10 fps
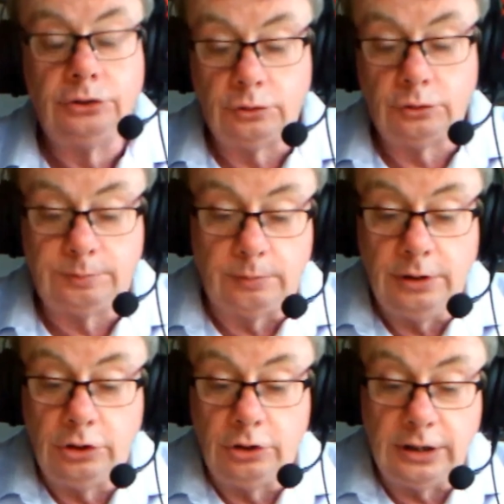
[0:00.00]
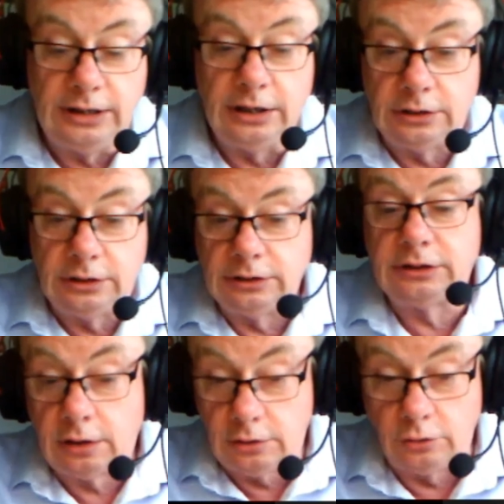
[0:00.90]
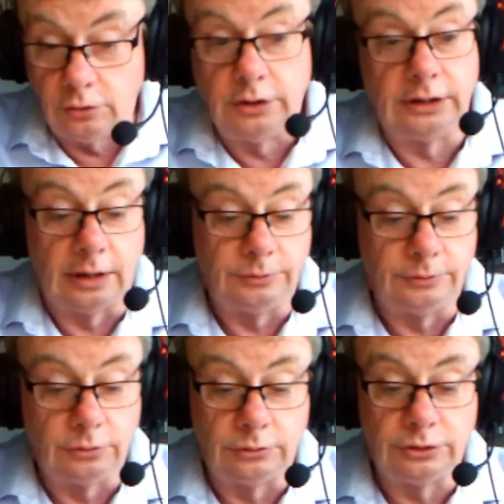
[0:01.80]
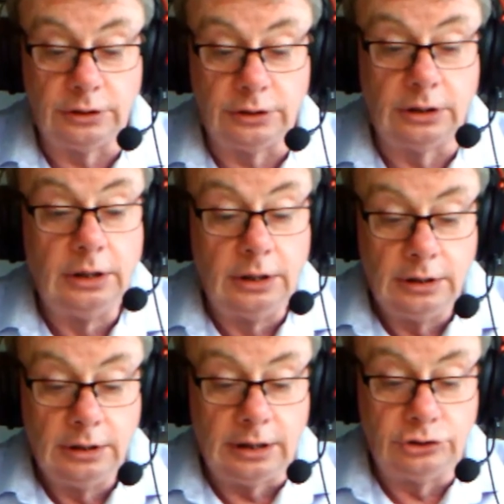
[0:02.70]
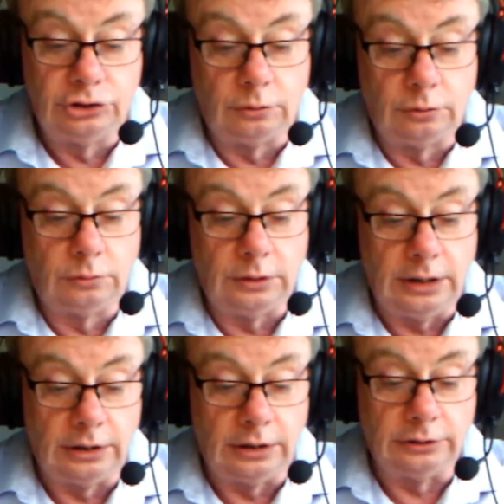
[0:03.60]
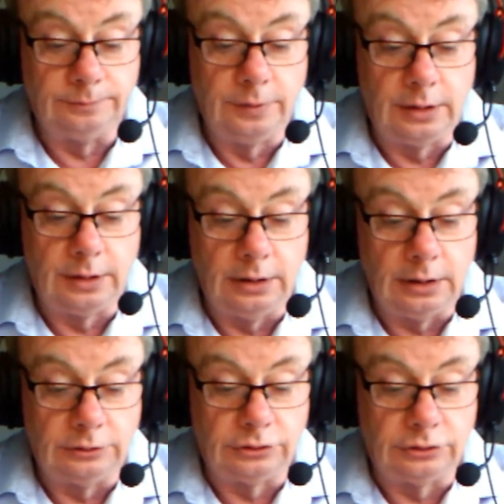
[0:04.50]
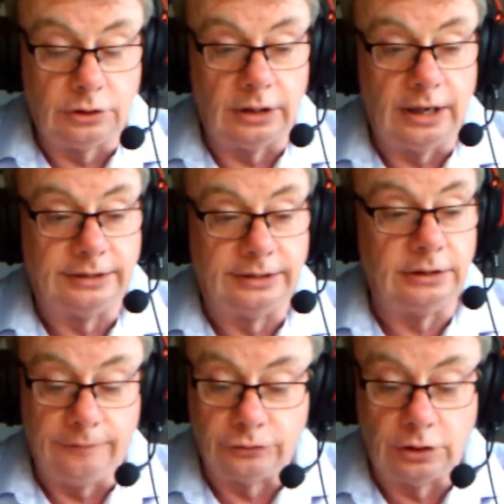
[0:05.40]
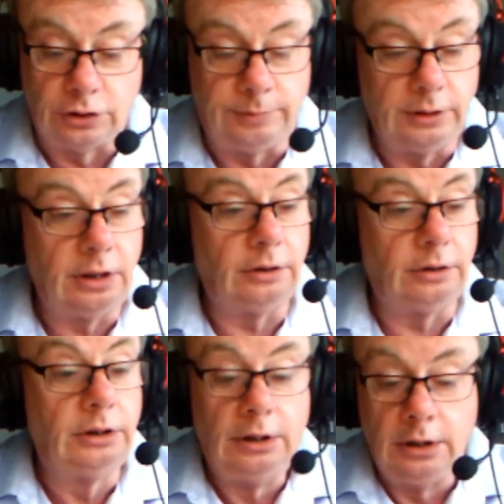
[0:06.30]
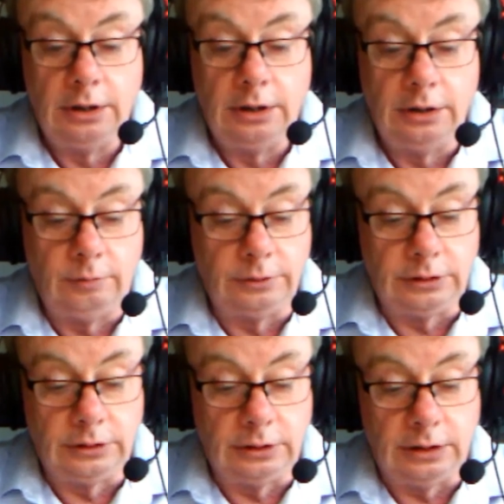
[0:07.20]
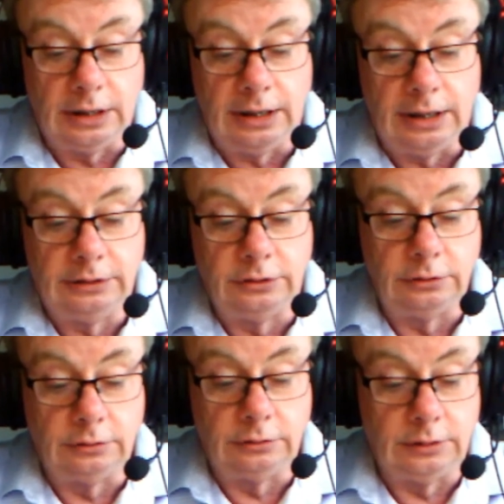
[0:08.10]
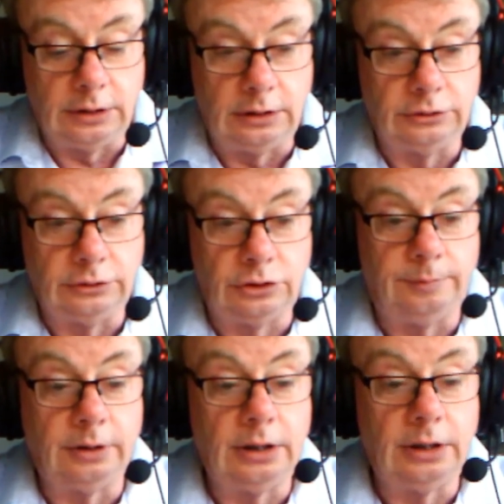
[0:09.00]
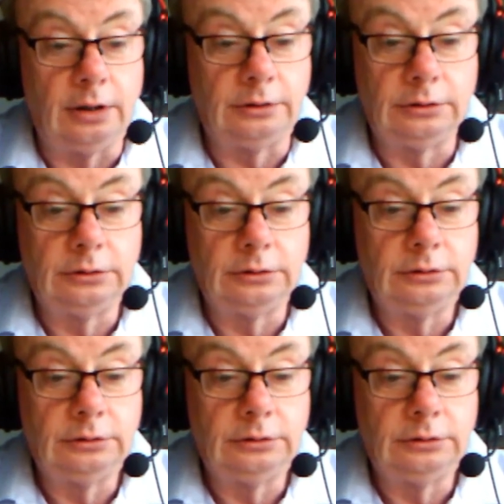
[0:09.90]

So it's probably a good idea to start looking at them. So there's the kind of show I'll just call it SC for shopping cart. You want to add to the shopping cart.